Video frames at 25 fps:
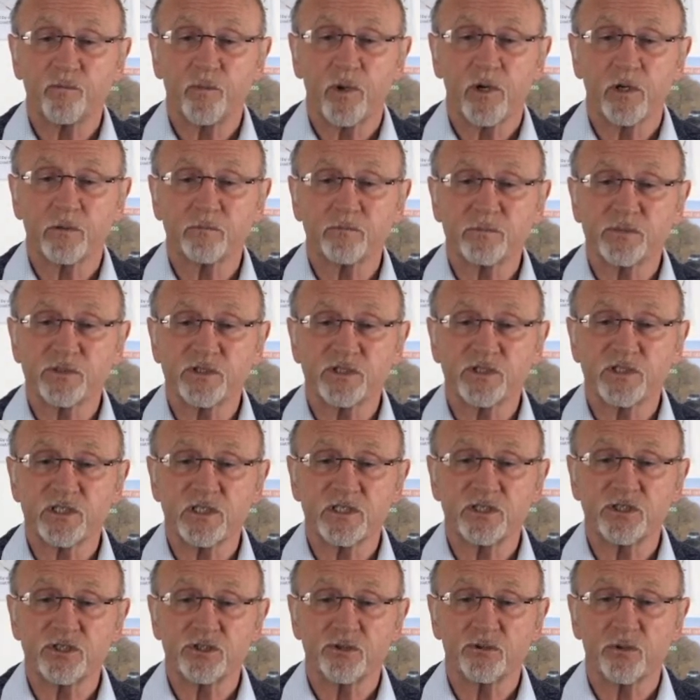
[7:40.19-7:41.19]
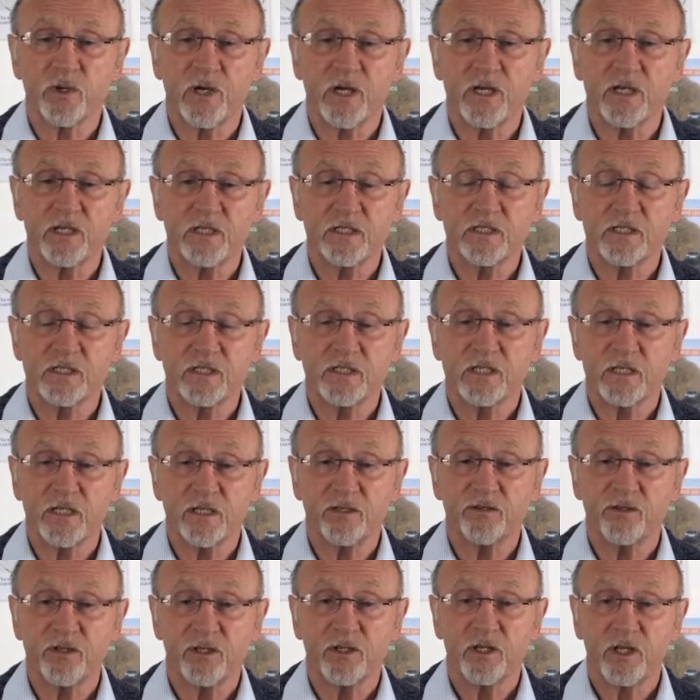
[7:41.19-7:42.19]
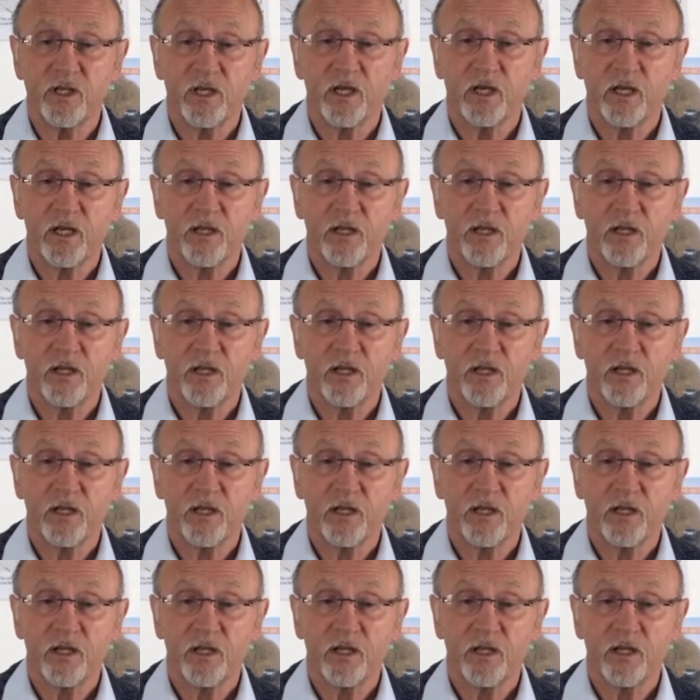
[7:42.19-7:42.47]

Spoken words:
pumps situated in